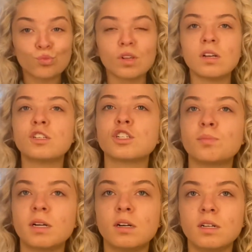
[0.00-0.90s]
just
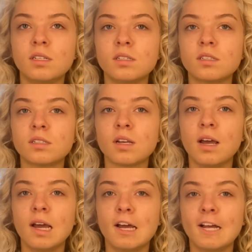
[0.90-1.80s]
because,
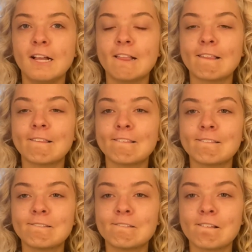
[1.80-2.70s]
uh,
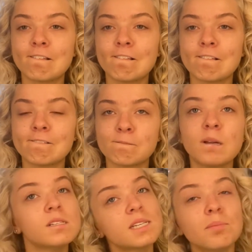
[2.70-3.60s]

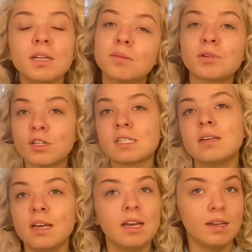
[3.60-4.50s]
well, simply because it,
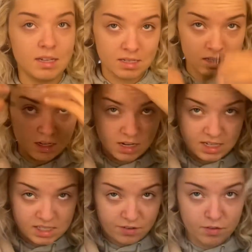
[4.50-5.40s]
it's a lot
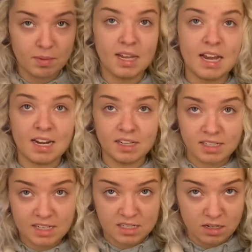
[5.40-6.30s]
easier for me and
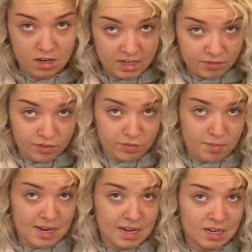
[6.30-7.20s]
it's a lot healthier for
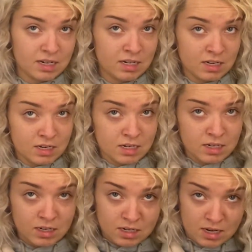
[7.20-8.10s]
my hair.
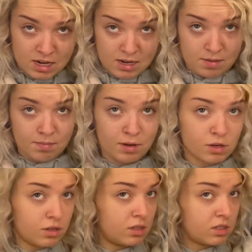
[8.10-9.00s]
Um,
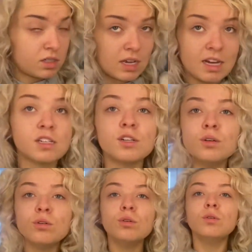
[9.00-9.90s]
because I
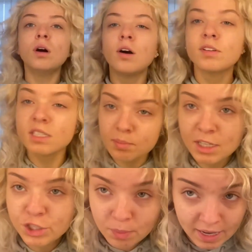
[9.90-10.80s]
do obviously
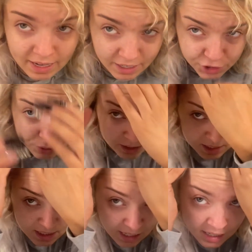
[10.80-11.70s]
bleach my hair, as you can
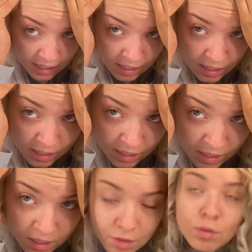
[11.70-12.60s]
see.
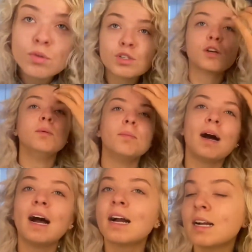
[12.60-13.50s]
The roots are coming
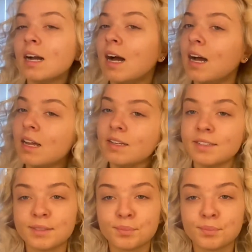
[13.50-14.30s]
back and